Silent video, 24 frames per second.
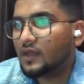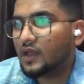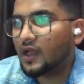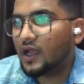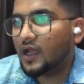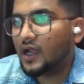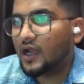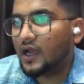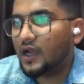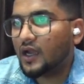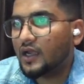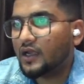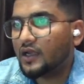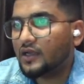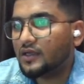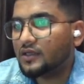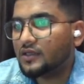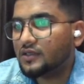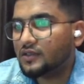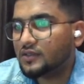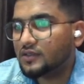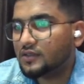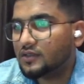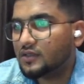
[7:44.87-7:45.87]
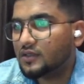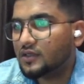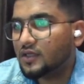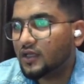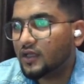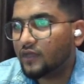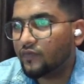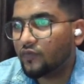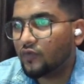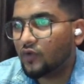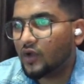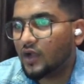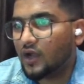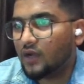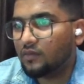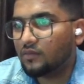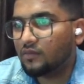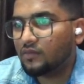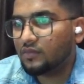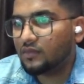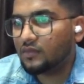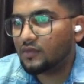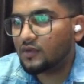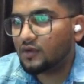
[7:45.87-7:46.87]
and if you
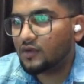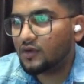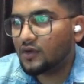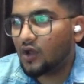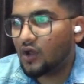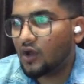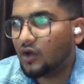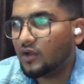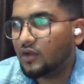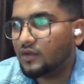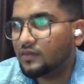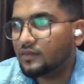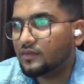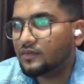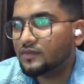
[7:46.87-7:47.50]
come down,